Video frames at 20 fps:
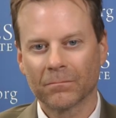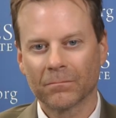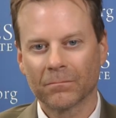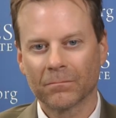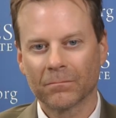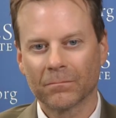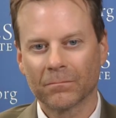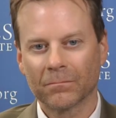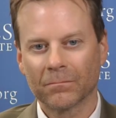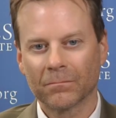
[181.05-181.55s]

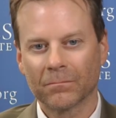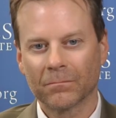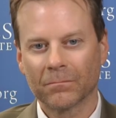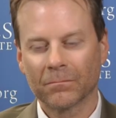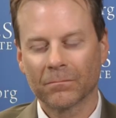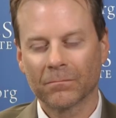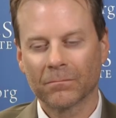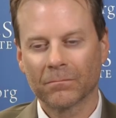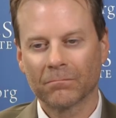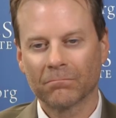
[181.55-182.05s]

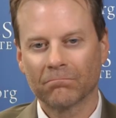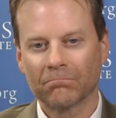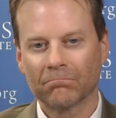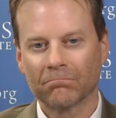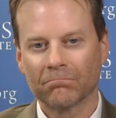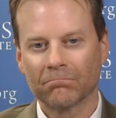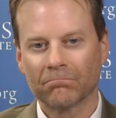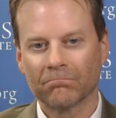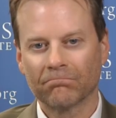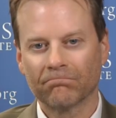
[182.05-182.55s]

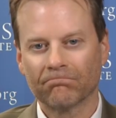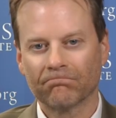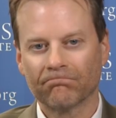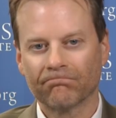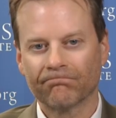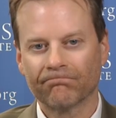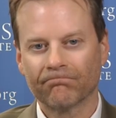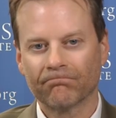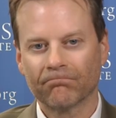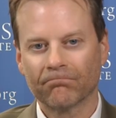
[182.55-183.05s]

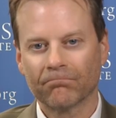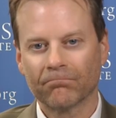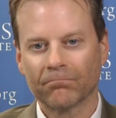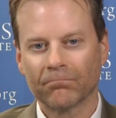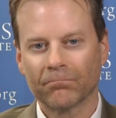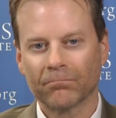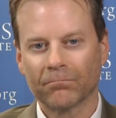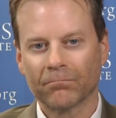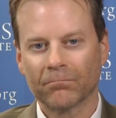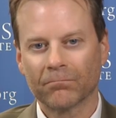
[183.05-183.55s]

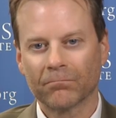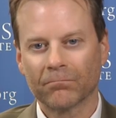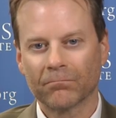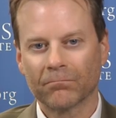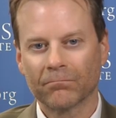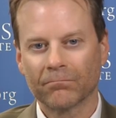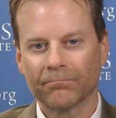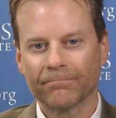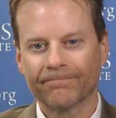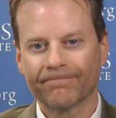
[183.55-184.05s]

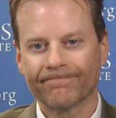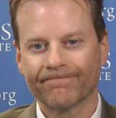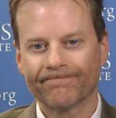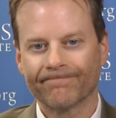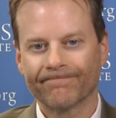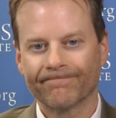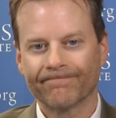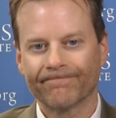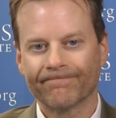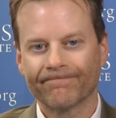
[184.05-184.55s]

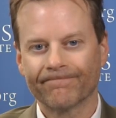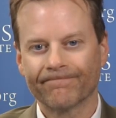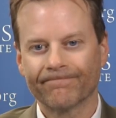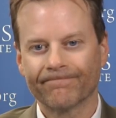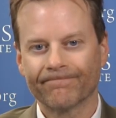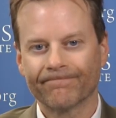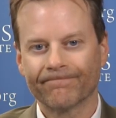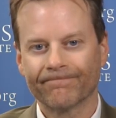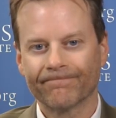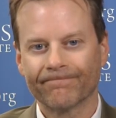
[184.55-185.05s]

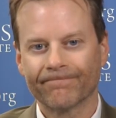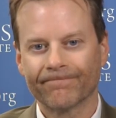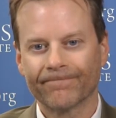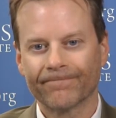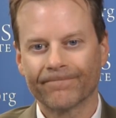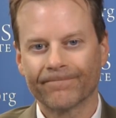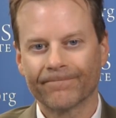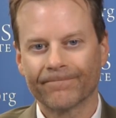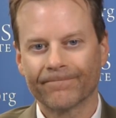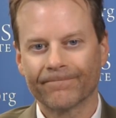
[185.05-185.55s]

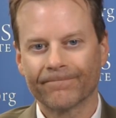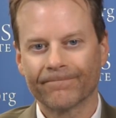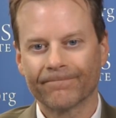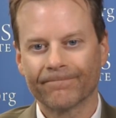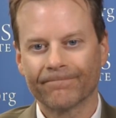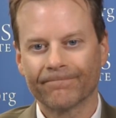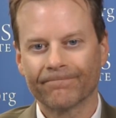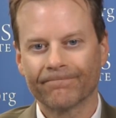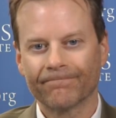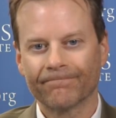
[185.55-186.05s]

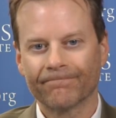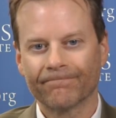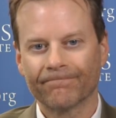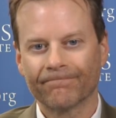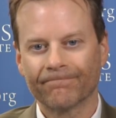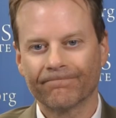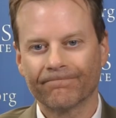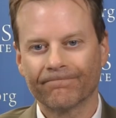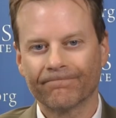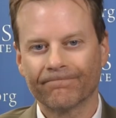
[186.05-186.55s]

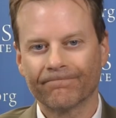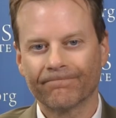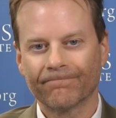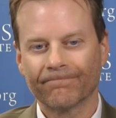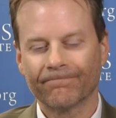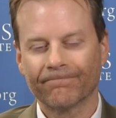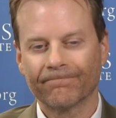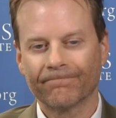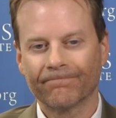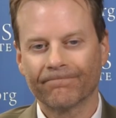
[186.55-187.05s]

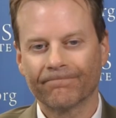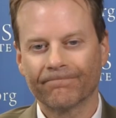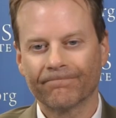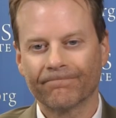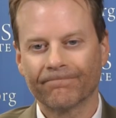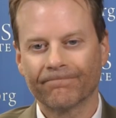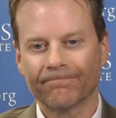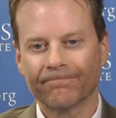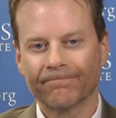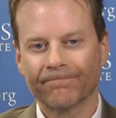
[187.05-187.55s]

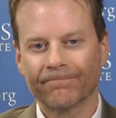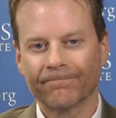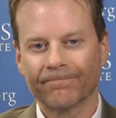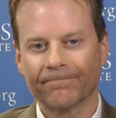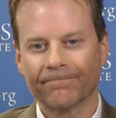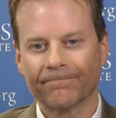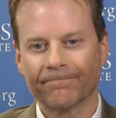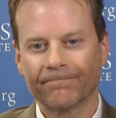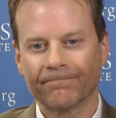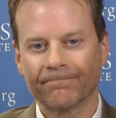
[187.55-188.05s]

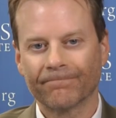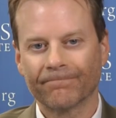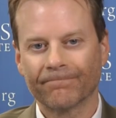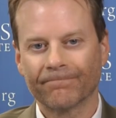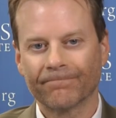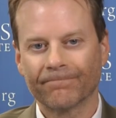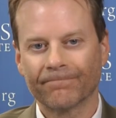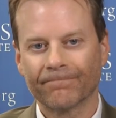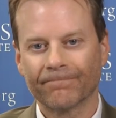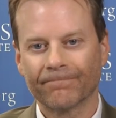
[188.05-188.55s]

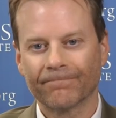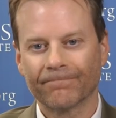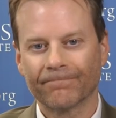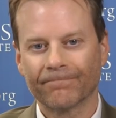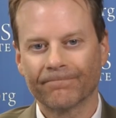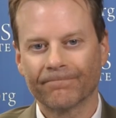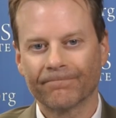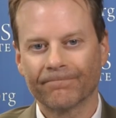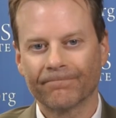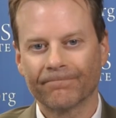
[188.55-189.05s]
This person isn't speaking.